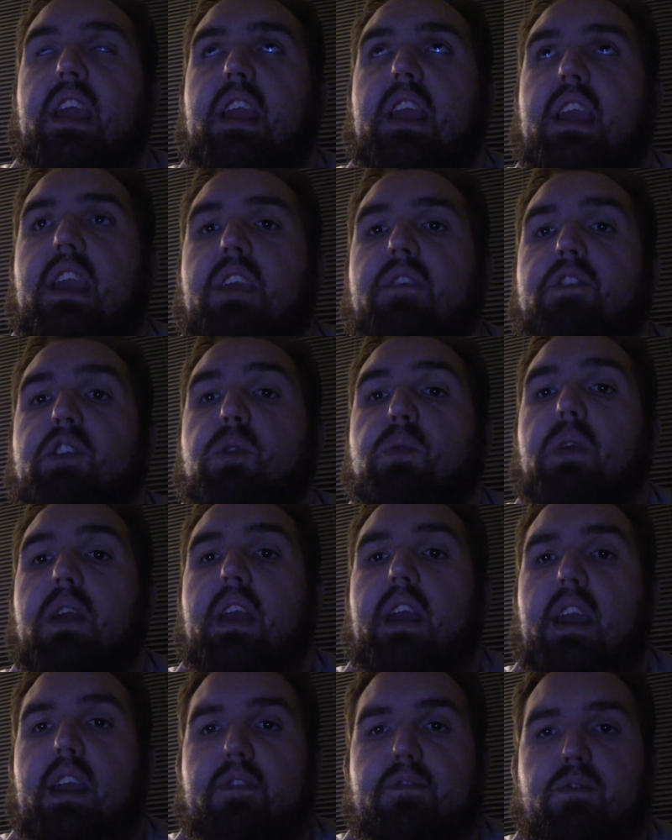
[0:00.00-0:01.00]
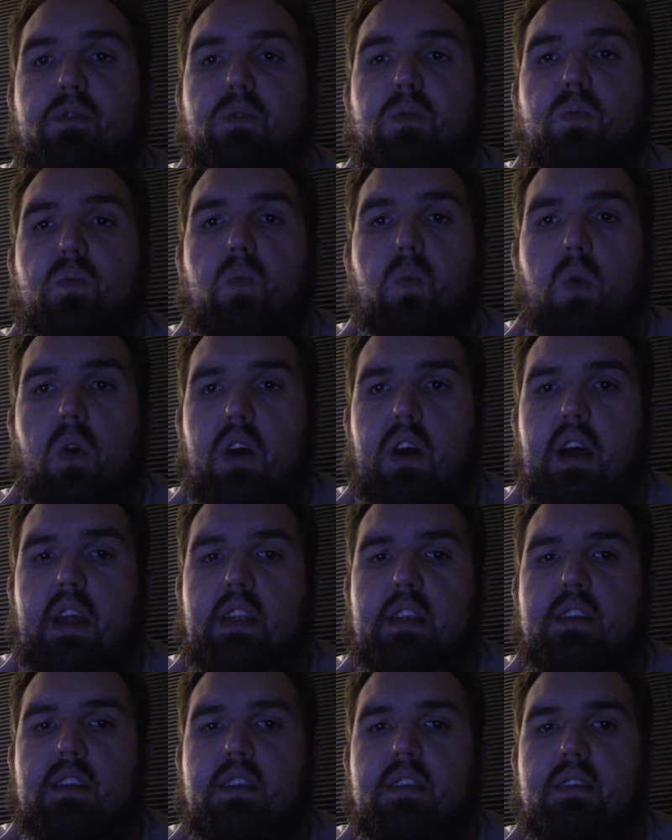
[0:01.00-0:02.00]
If you ever
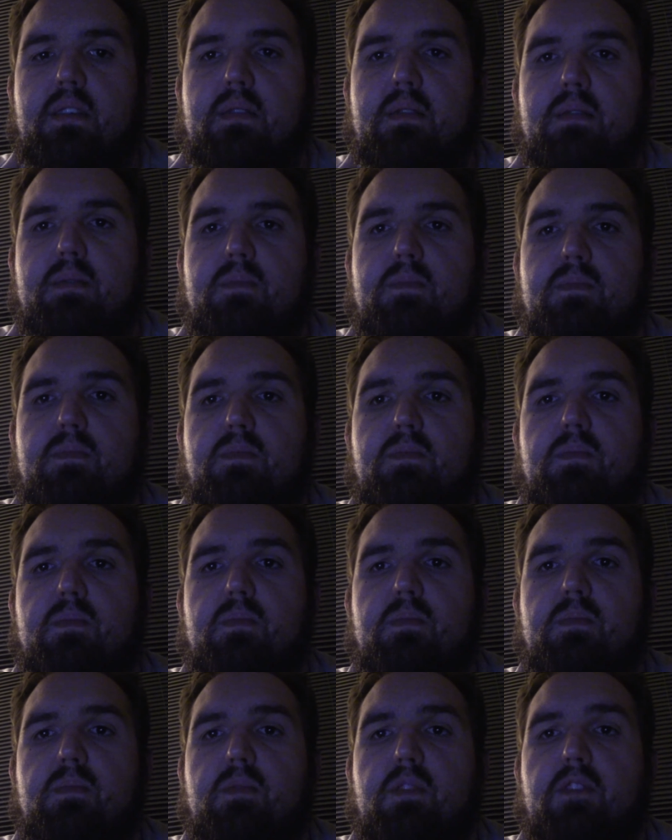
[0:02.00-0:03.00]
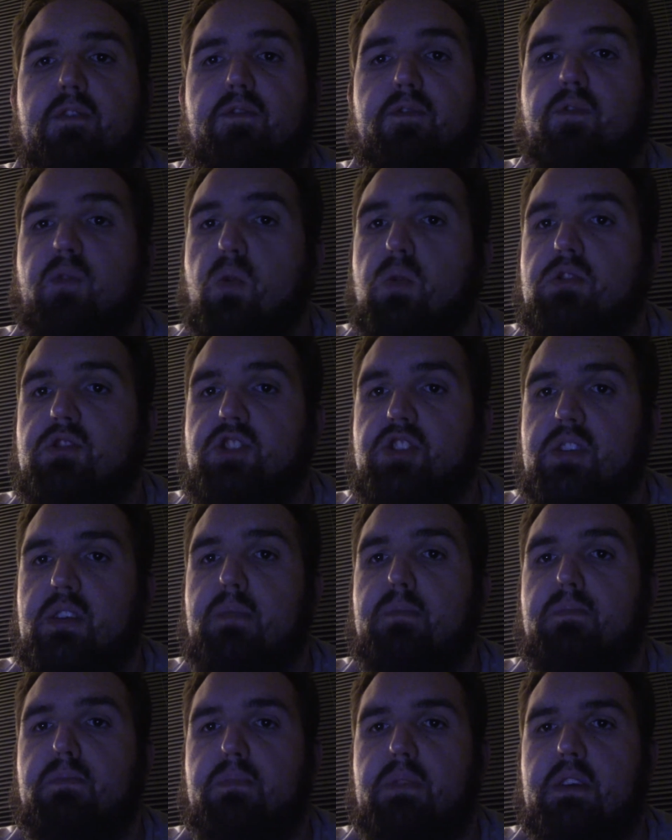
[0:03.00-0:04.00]
want 4-ship
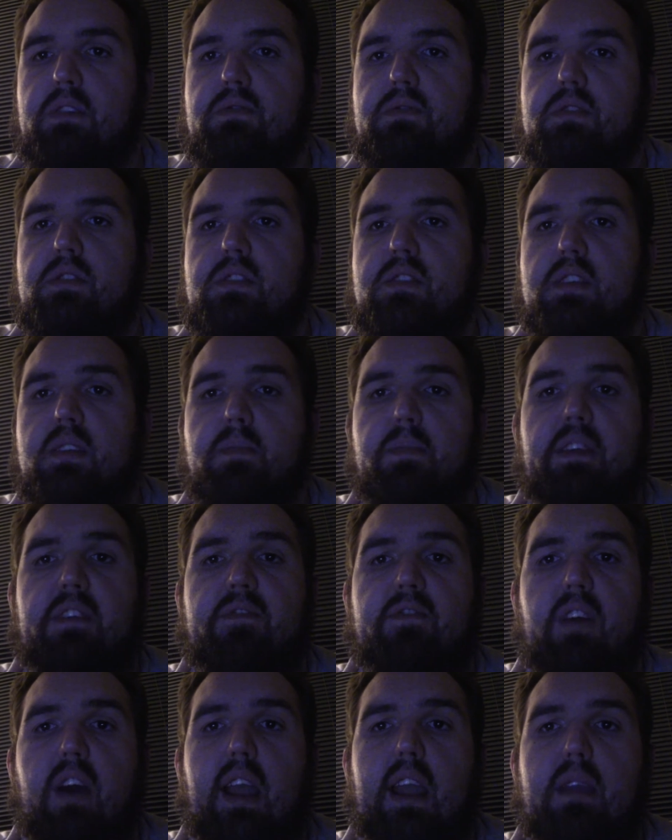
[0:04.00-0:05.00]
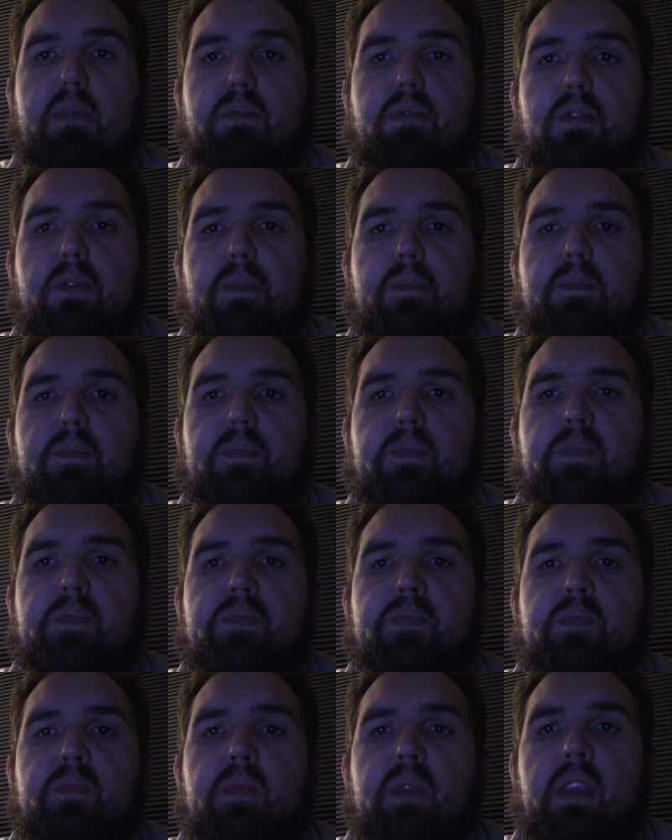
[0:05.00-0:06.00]
builds to be viable,
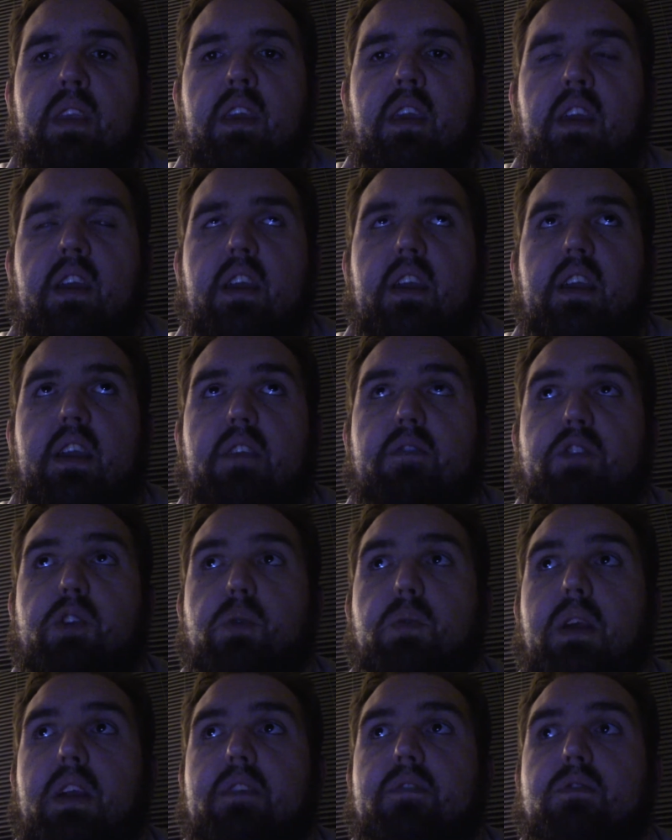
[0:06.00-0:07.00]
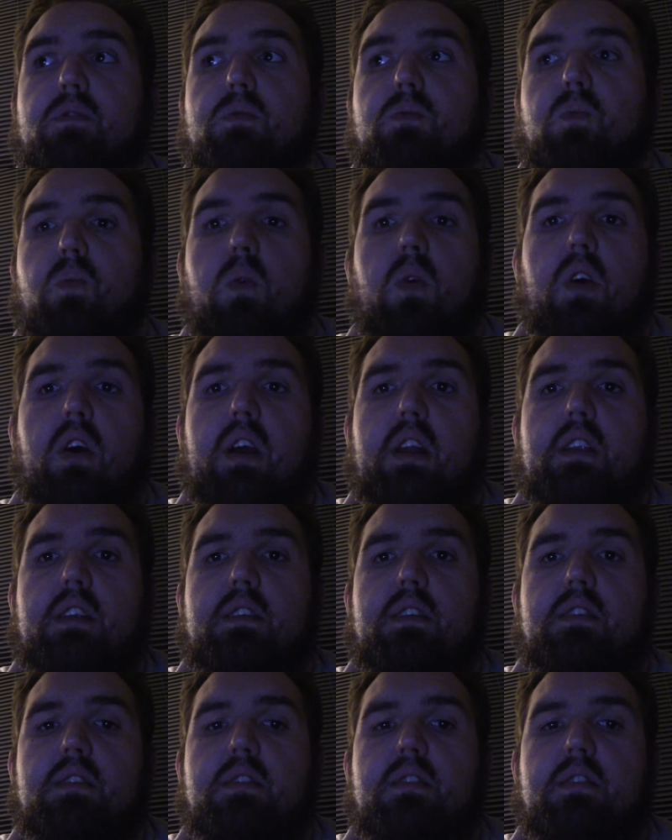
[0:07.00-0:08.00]
if you ever want
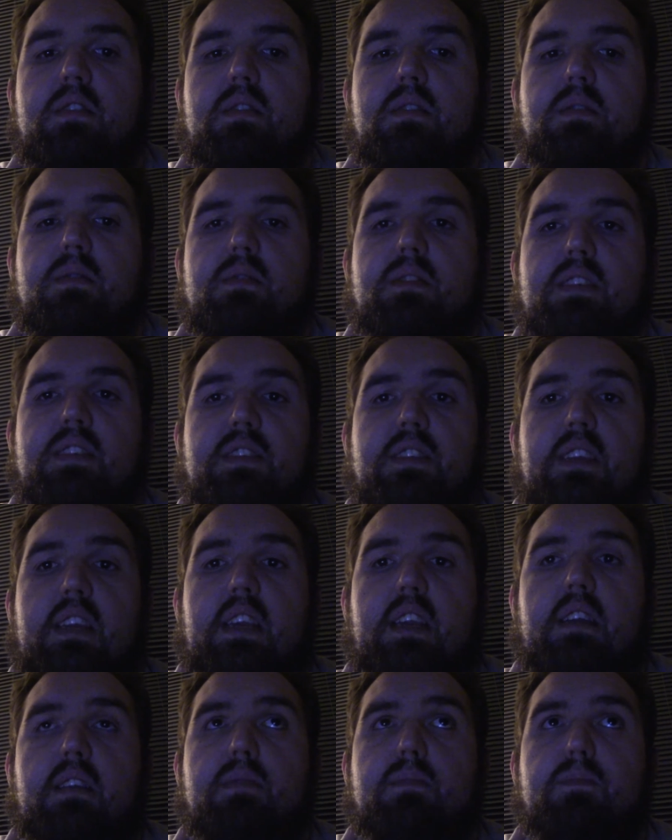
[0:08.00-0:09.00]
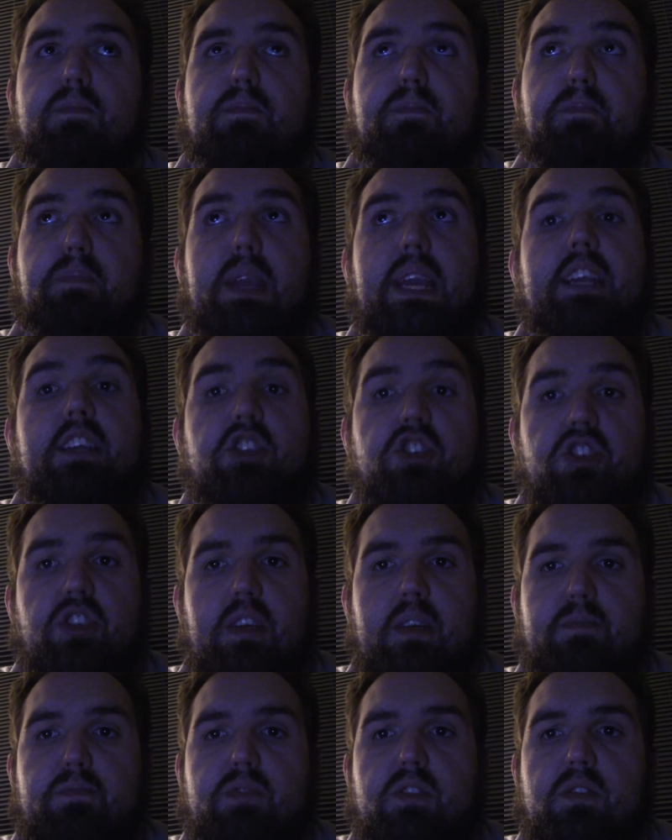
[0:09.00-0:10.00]
to see big
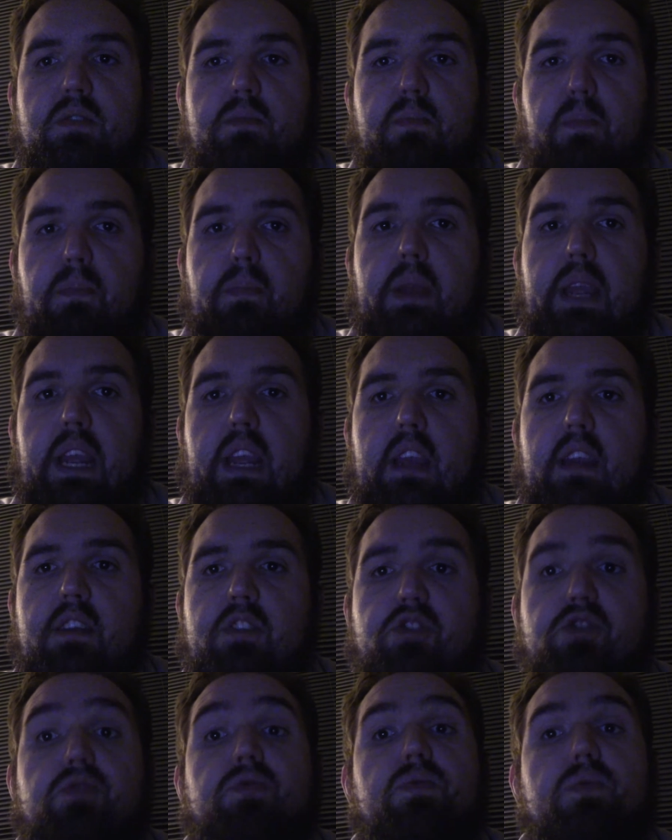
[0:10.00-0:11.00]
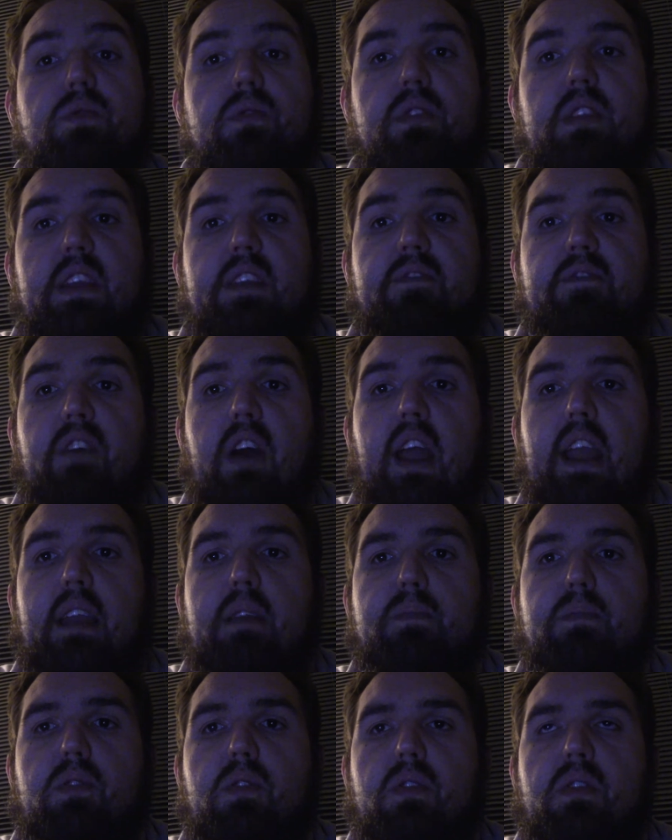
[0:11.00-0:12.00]
ships be truly
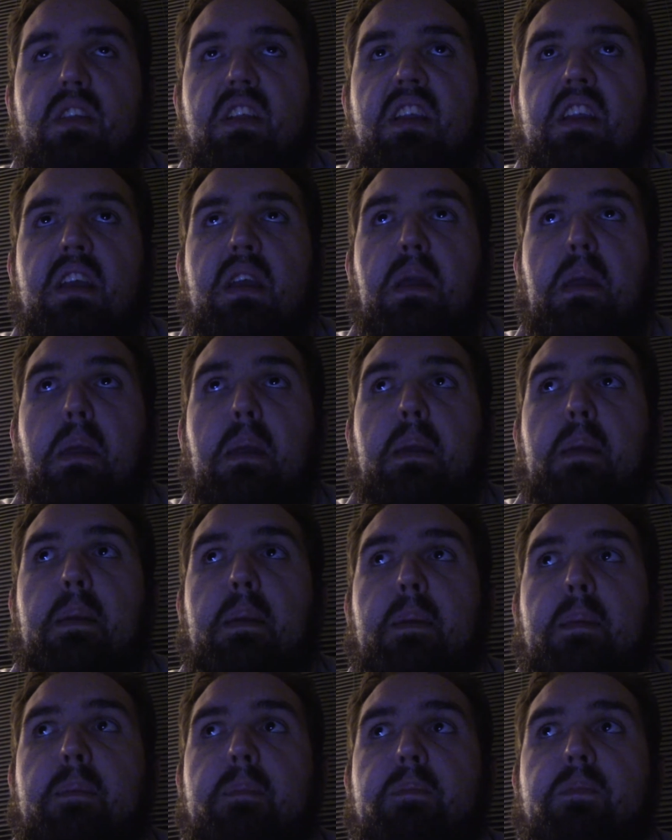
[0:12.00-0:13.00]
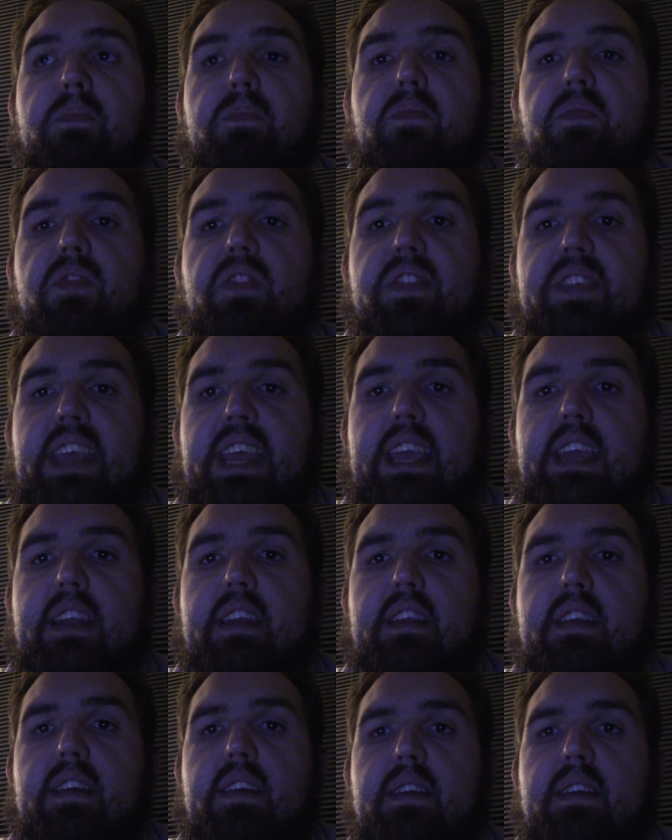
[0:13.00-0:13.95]
viable, then